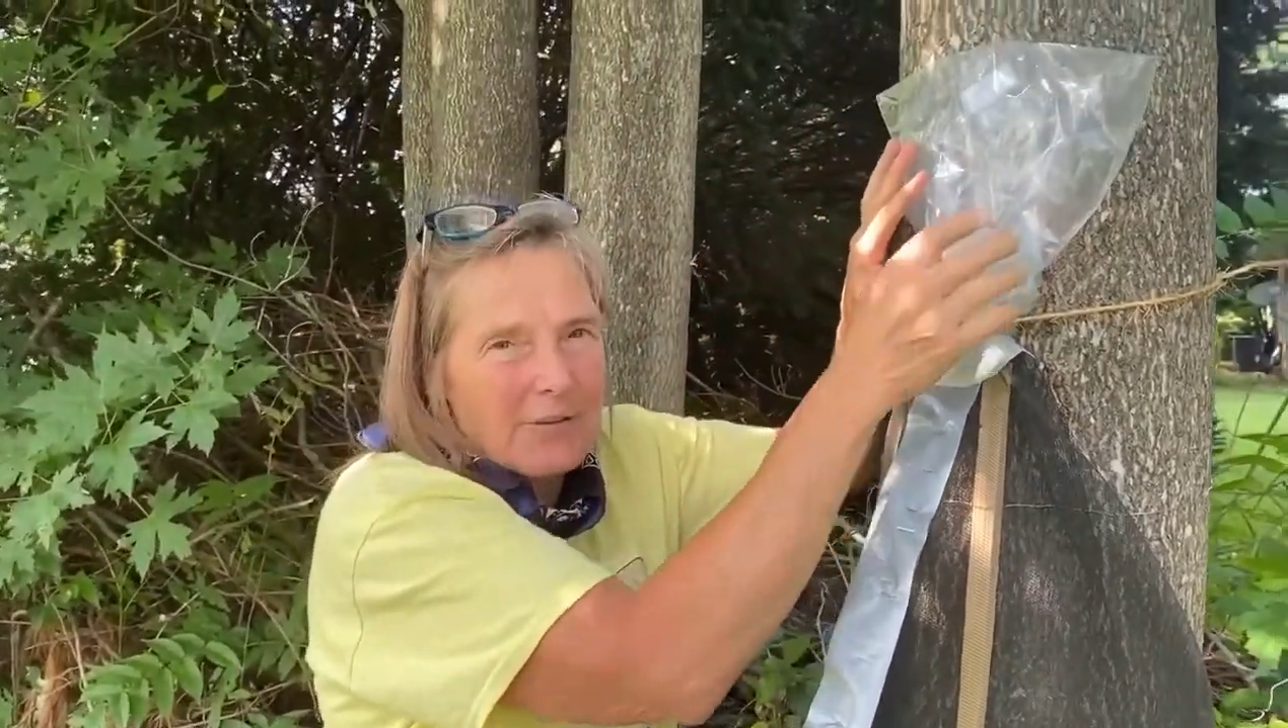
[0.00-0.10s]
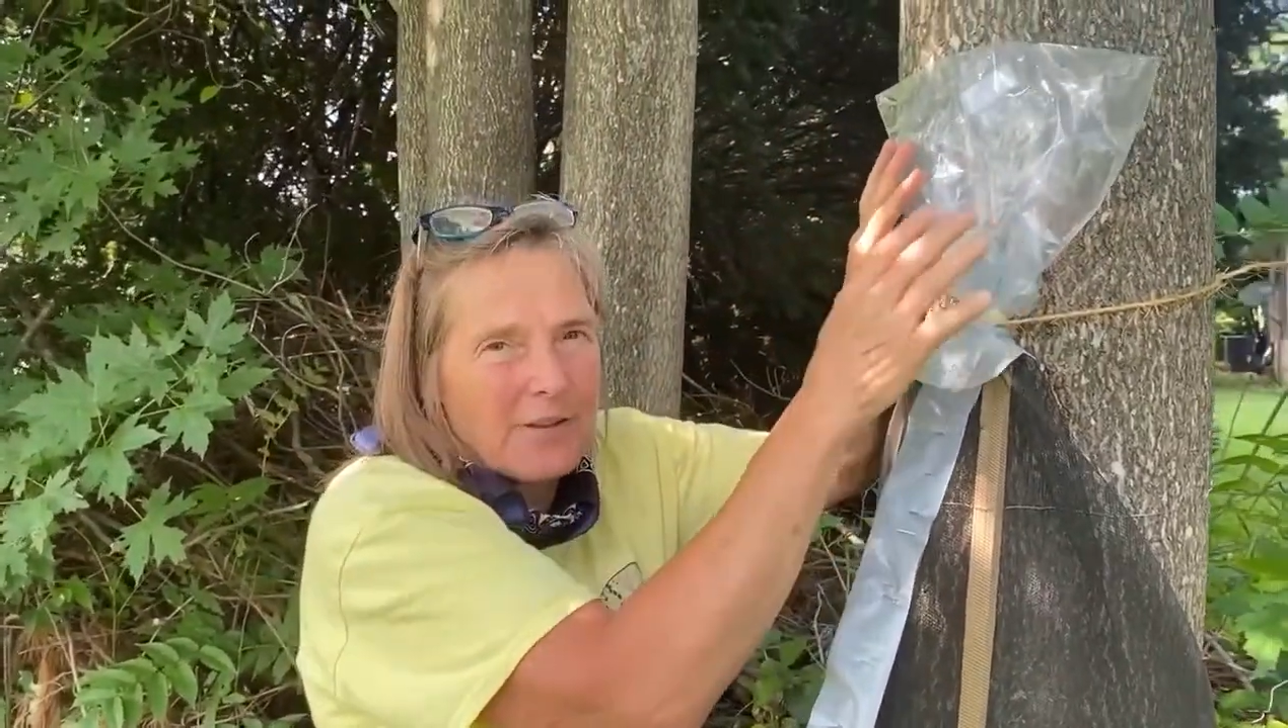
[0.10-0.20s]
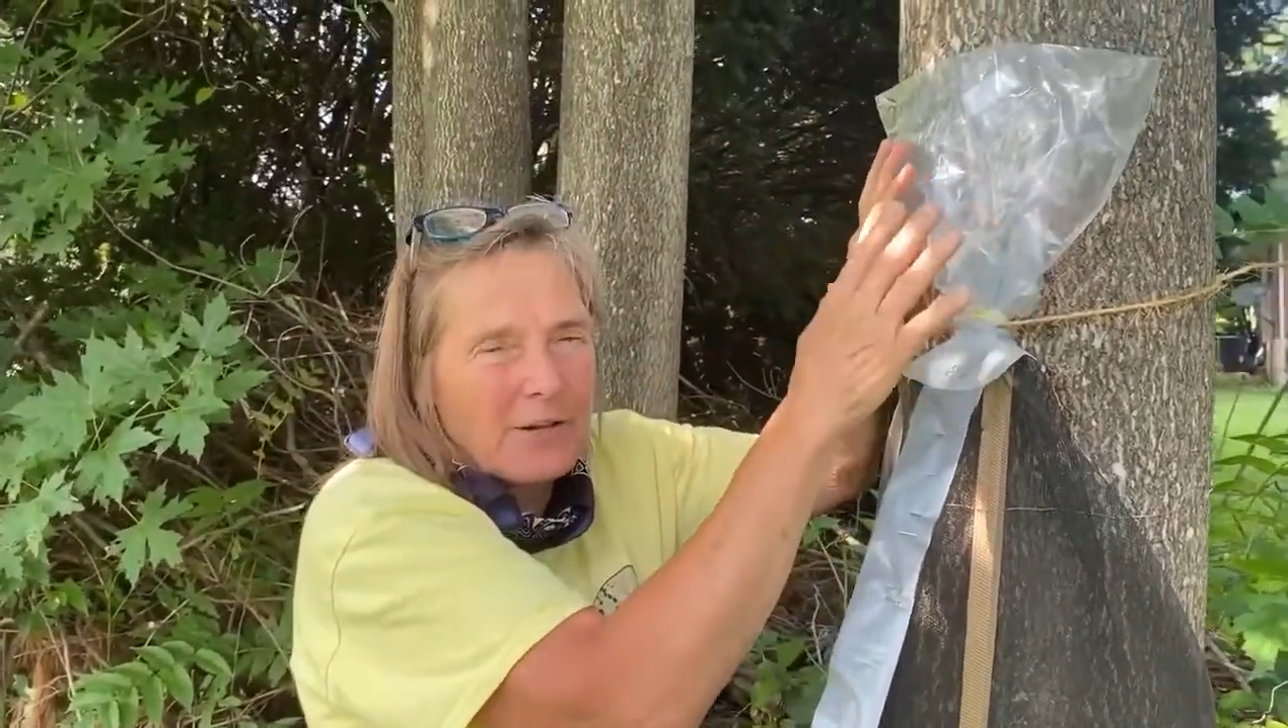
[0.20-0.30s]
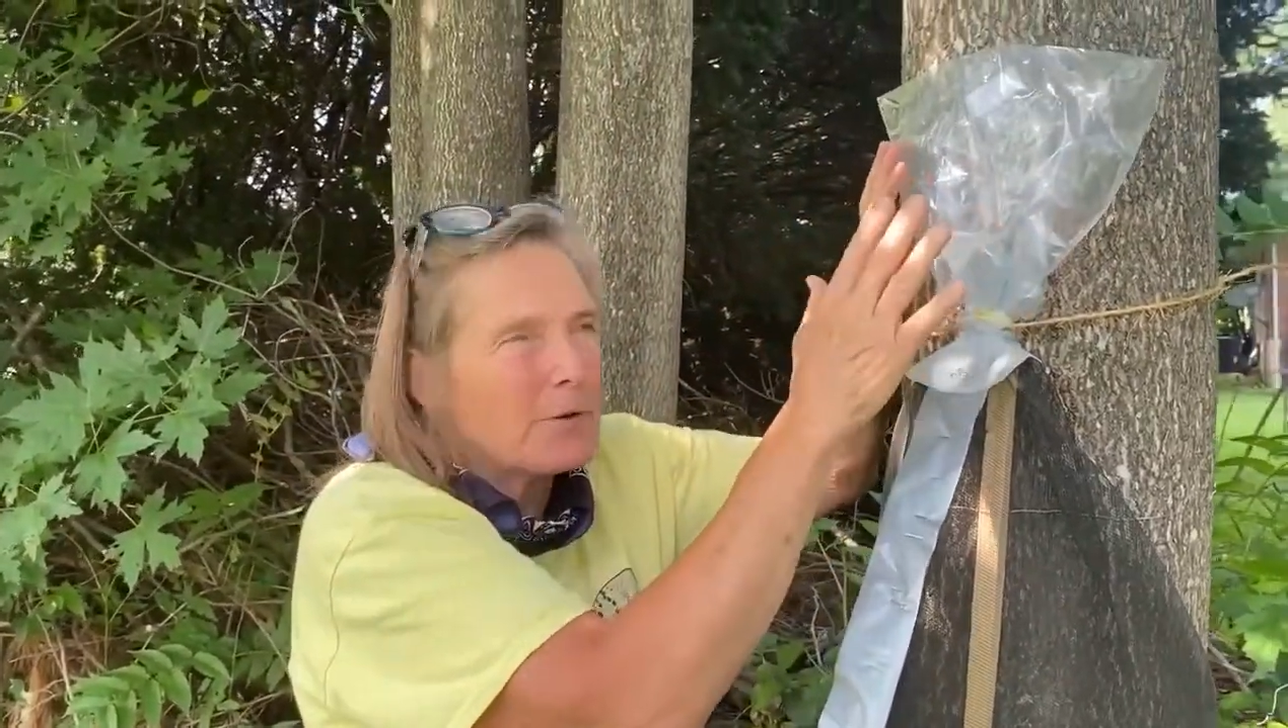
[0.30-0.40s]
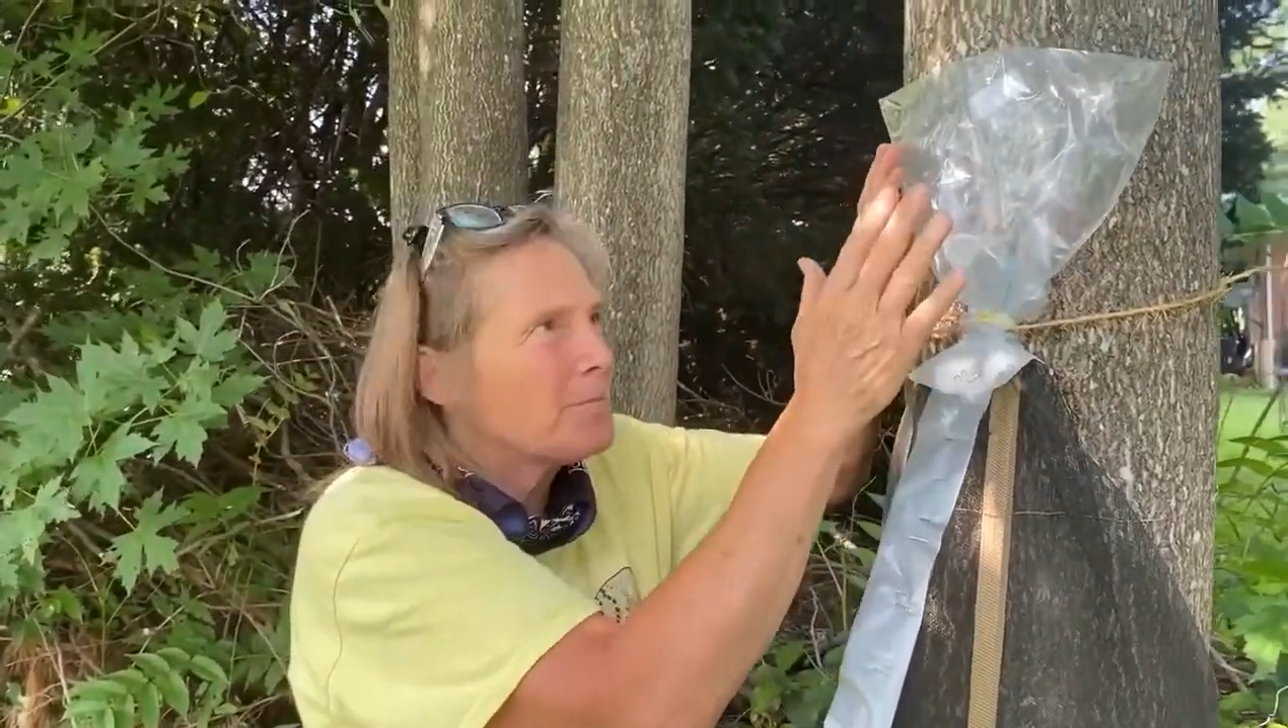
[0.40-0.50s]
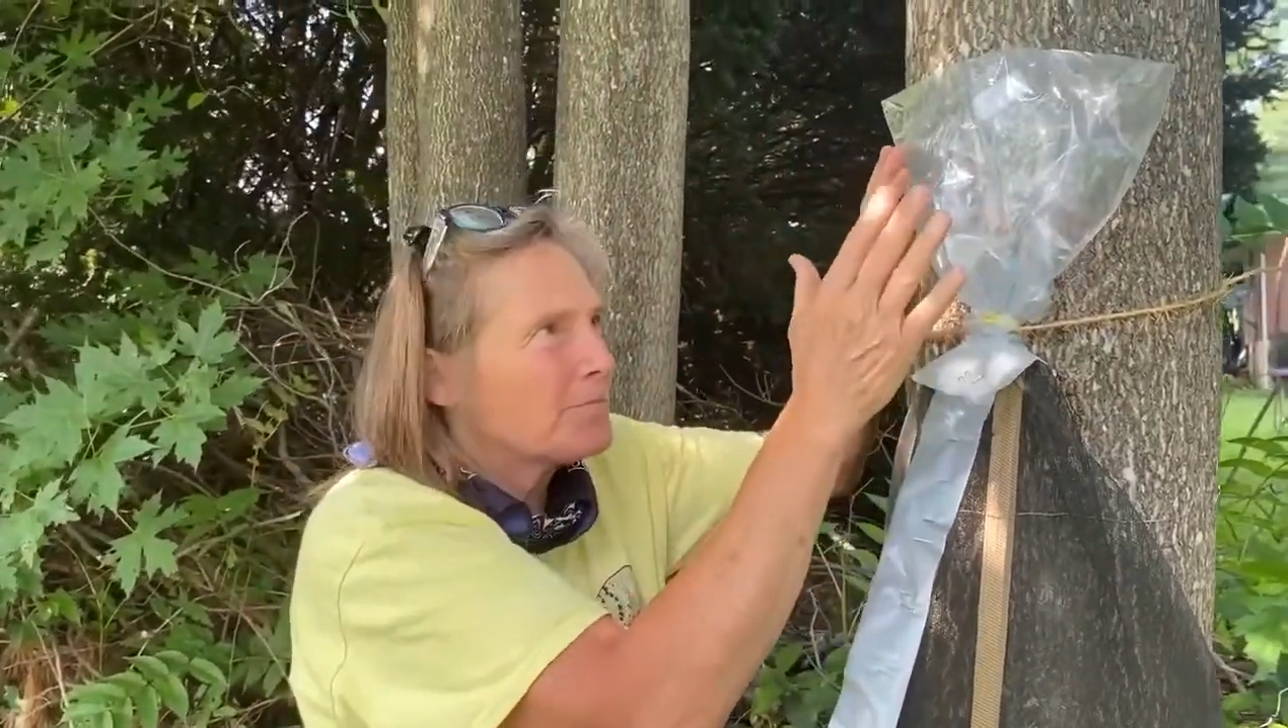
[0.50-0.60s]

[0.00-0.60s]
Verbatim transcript: of here.